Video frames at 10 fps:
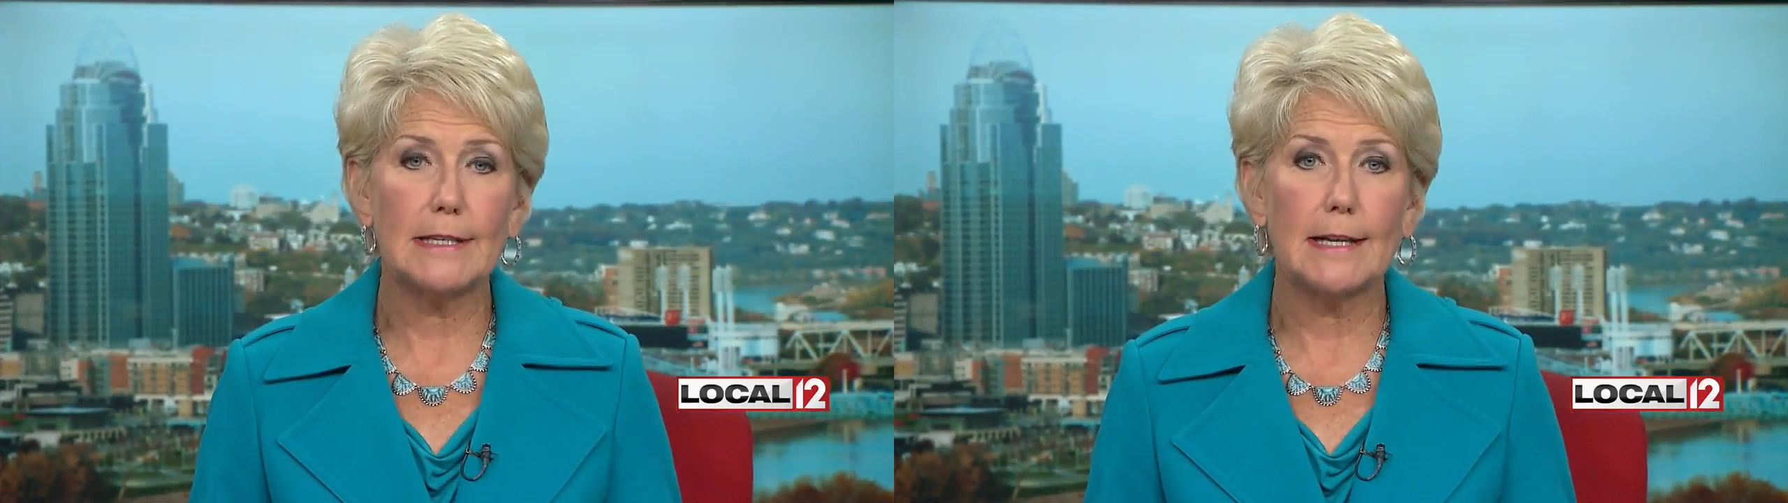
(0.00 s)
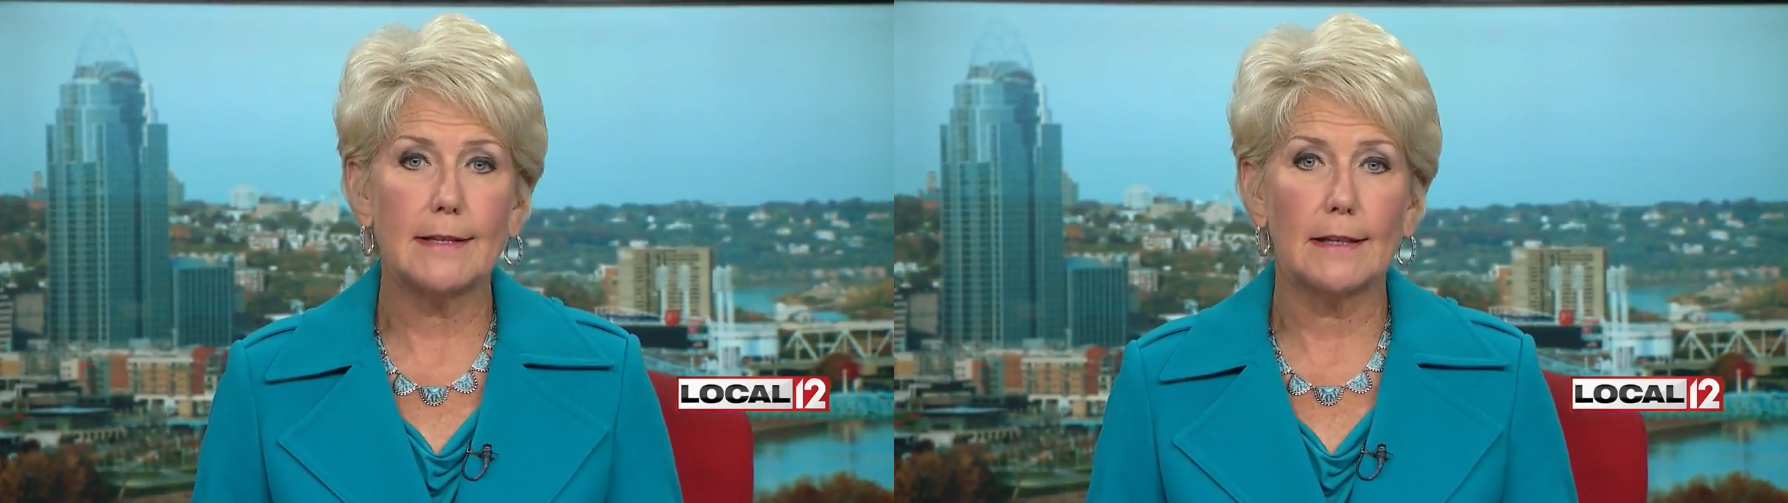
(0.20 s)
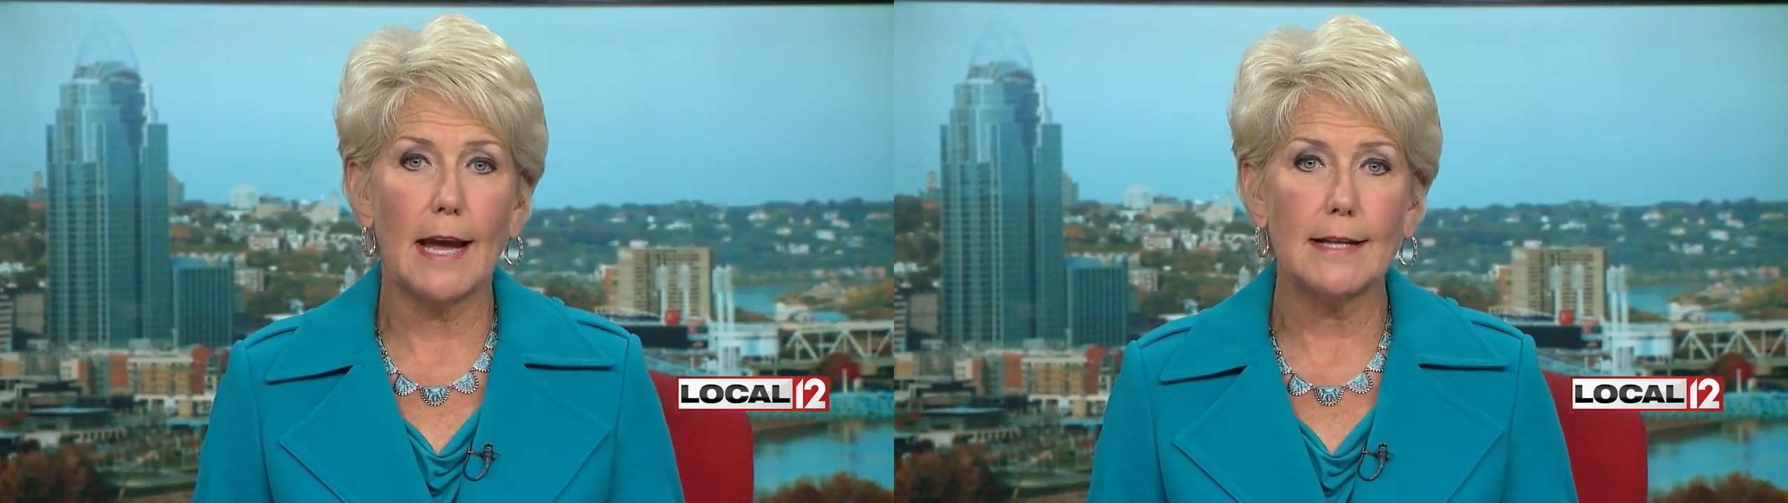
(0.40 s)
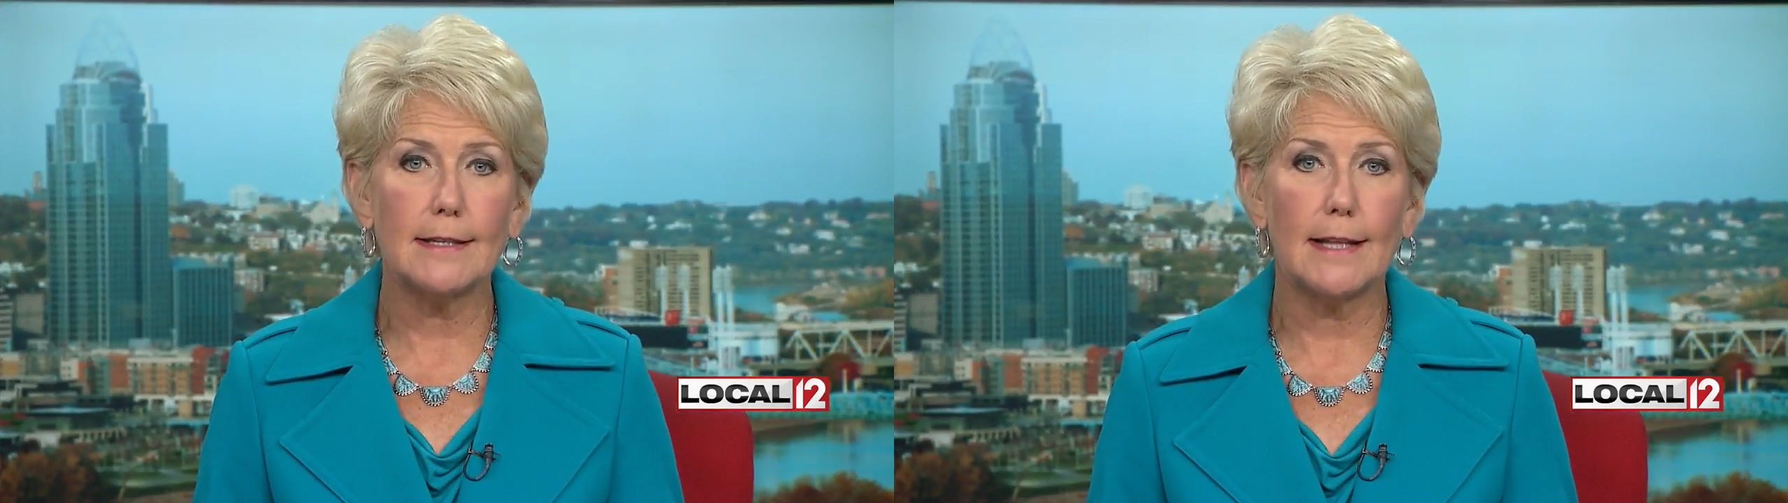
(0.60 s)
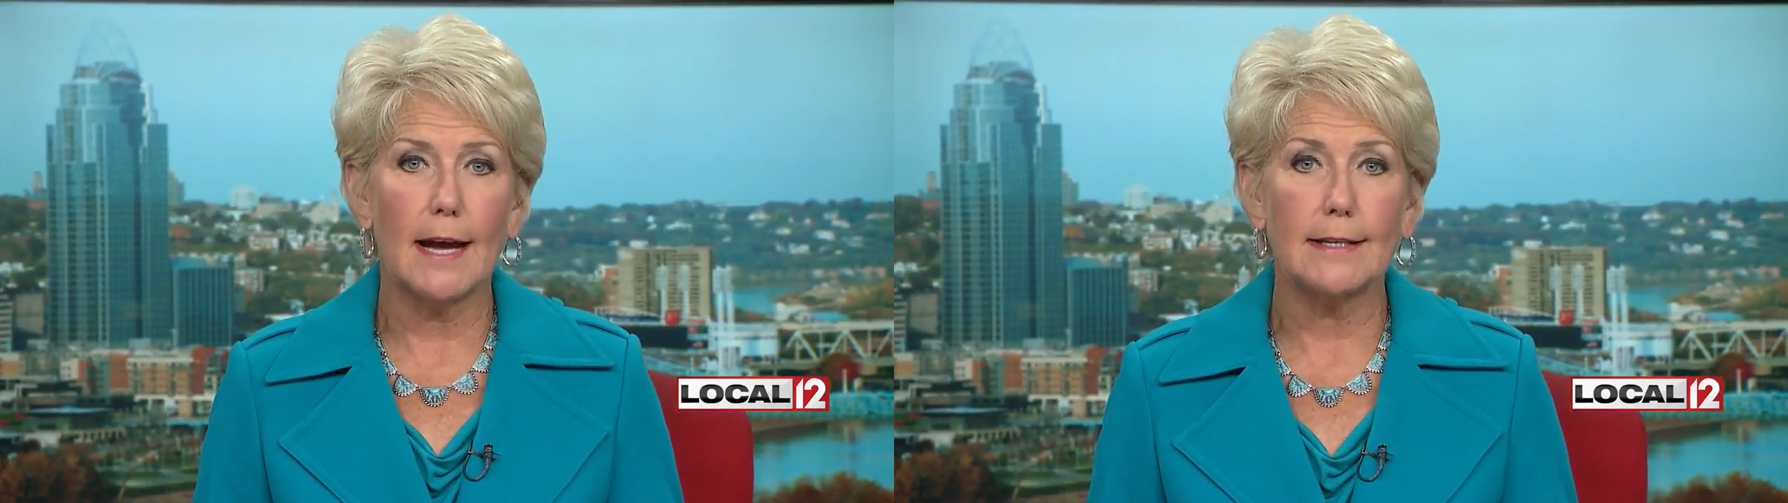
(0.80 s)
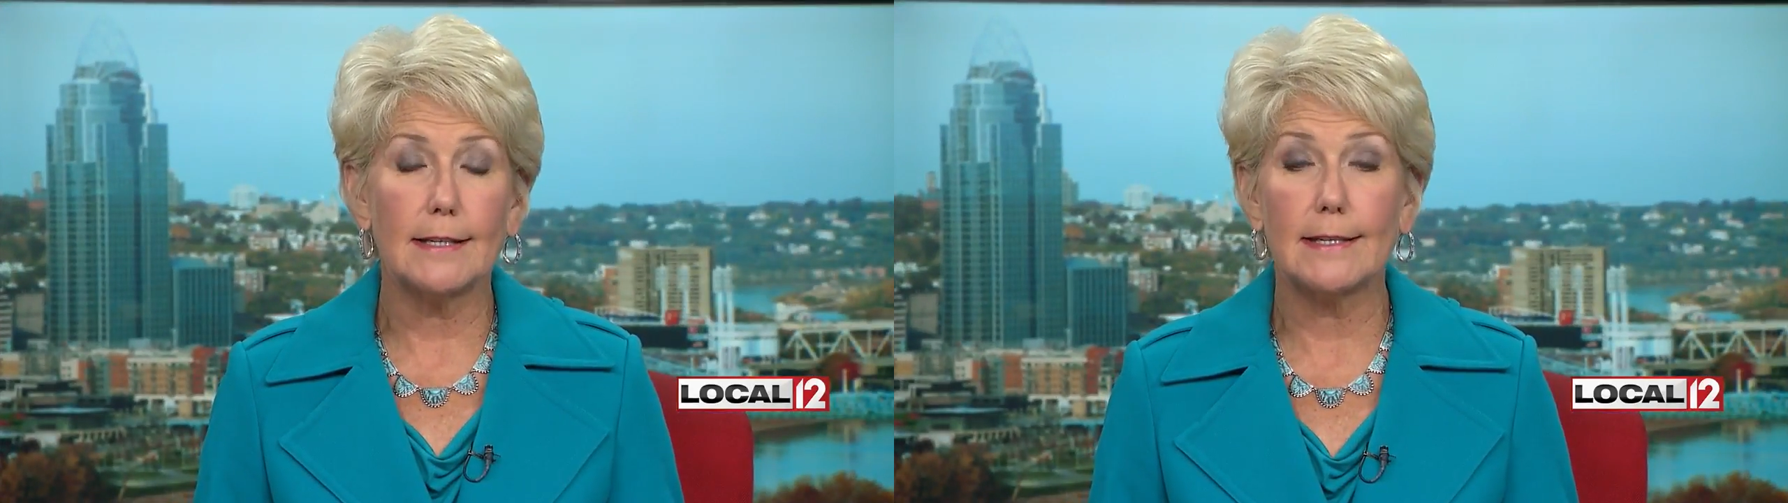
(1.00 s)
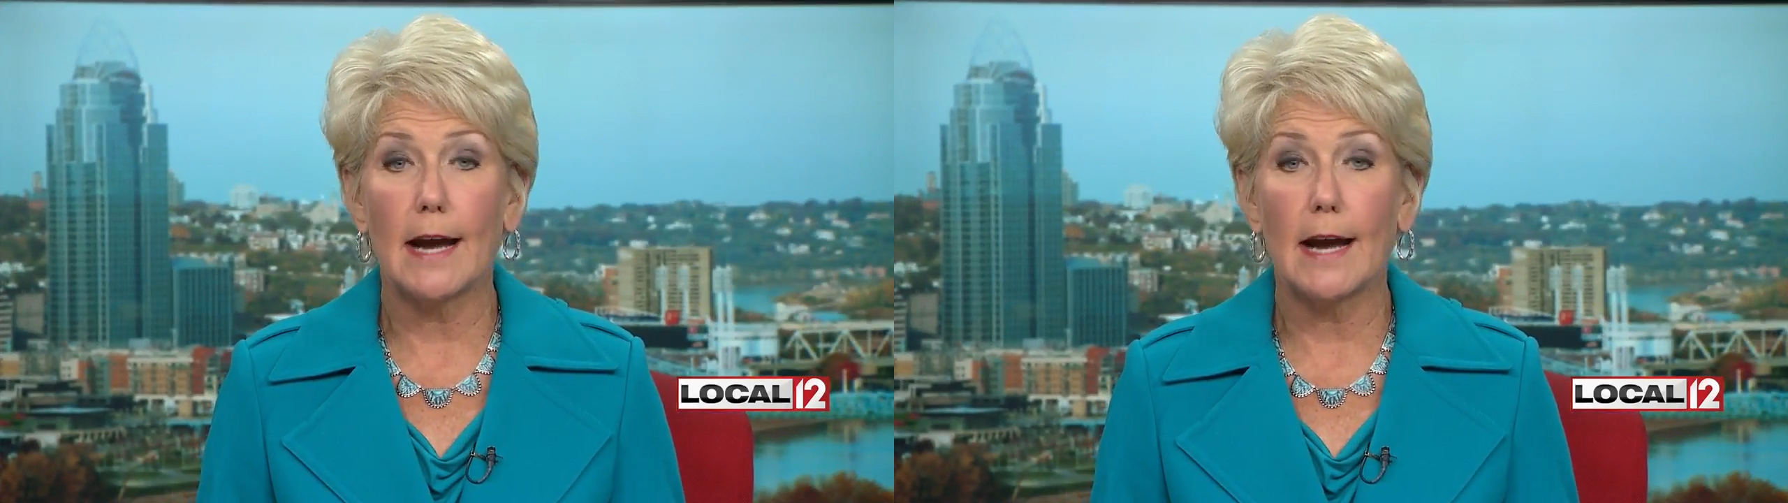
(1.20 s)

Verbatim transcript: says the landslide does